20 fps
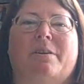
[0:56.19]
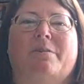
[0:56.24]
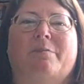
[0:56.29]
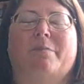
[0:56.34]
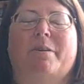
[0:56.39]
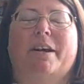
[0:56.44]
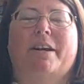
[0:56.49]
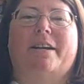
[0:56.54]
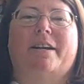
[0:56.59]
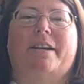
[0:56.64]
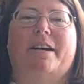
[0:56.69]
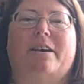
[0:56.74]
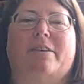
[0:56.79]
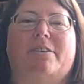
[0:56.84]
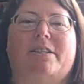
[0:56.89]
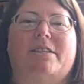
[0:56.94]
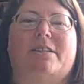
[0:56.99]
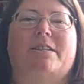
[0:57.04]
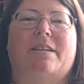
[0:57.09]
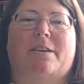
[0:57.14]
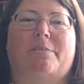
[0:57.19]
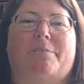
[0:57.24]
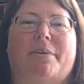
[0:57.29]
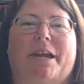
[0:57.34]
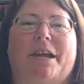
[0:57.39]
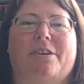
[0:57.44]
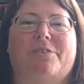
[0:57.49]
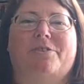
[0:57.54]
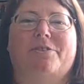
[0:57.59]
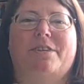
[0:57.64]
Right now it's Saint
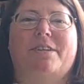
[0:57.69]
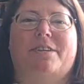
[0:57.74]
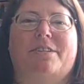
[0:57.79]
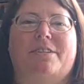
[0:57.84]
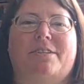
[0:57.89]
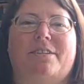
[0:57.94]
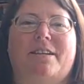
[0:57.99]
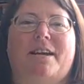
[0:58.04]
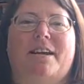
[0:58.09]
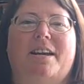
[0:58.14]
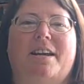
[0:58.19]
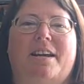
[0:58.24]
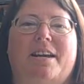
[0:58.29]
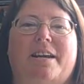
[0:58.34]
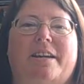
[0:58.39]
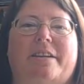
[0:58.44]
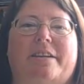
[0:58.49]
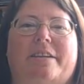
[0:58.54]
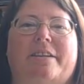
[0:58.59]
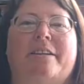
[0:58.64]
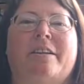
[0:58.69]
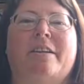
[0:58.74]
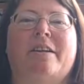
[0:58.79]
Patrick's Day, and